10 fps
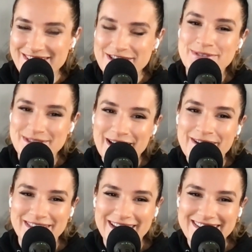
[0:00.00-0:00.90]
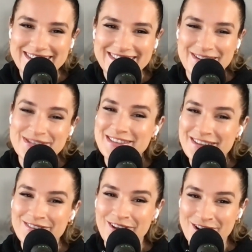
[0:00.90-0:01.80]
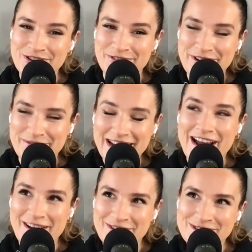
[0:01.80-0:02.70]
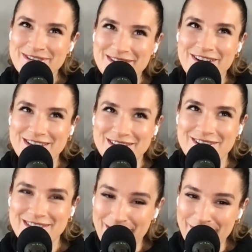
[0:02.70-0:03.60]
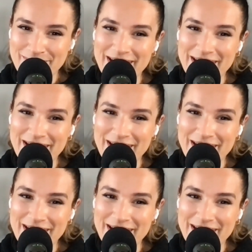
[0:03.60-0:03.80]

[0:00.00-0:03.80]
She was okay with it. It was in the laundry room, and I was always afraid to go in that room.